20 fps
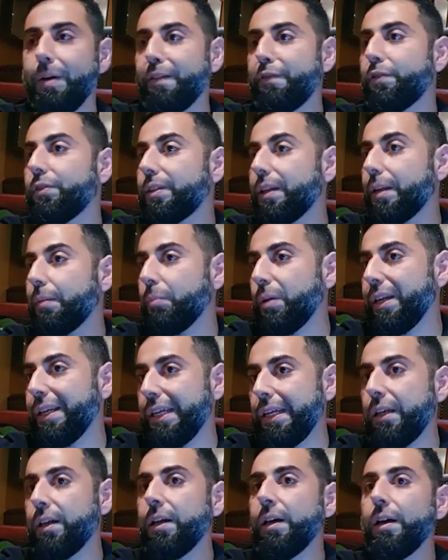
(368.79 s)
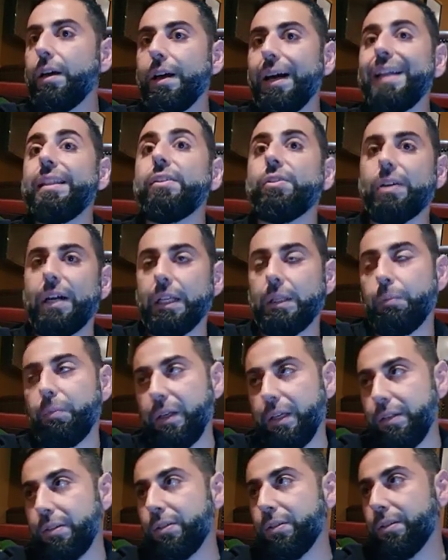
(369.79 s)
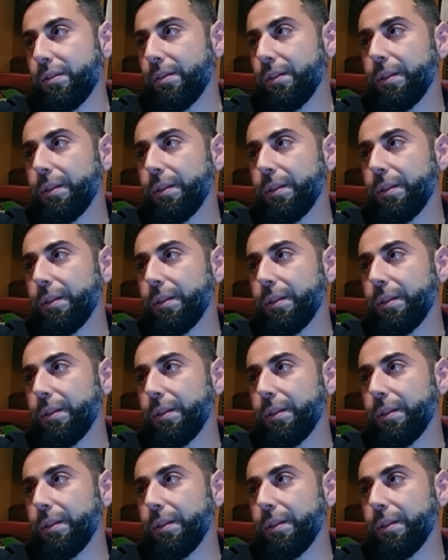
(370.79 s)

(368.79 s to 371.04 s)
effort, and money in the right place.